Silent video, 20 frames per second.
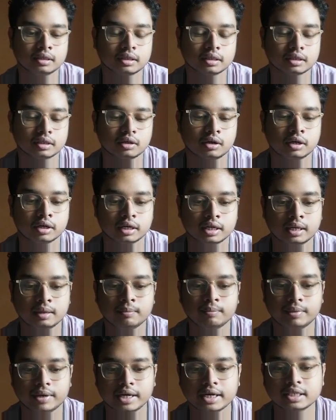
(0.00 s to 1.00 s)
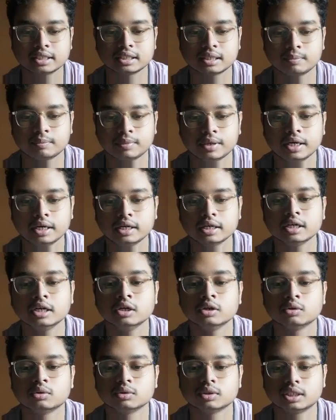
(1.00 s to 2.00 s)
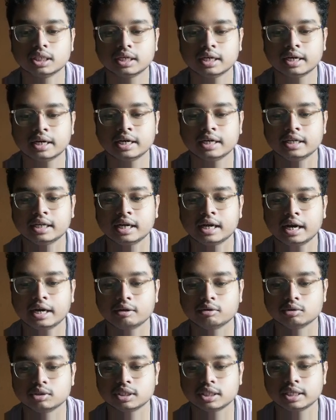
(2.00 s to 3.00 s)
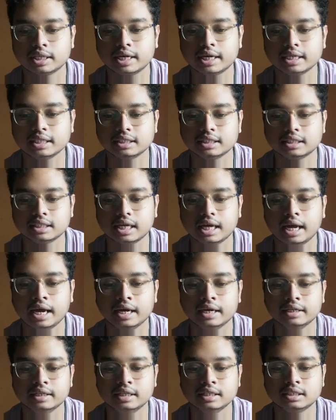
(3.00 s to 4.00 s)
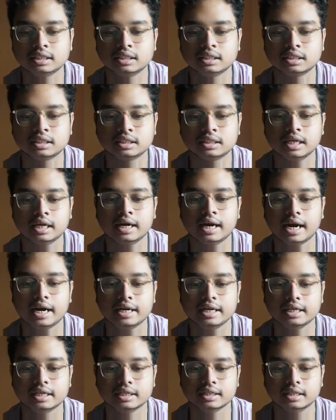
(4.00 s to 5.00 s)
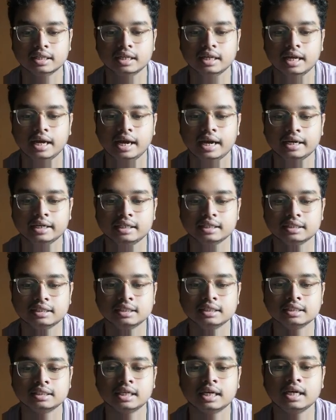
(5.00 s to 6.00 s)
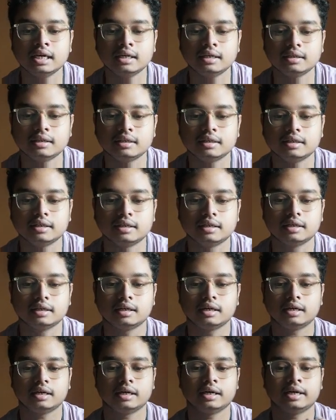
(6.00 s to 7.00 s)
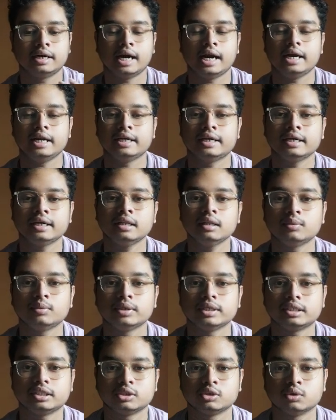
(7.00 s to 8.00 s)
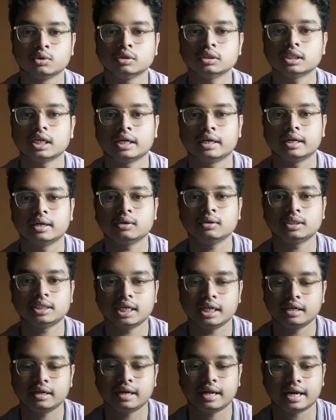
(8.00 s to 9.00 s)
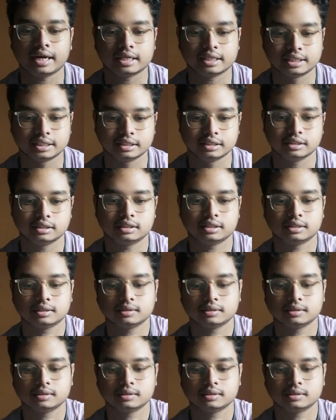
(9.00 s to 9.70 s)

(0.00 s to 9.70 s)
only breaks apart to generate the nitrogen gas, and this the radical, and this is the radical which goes undergo chain reactions.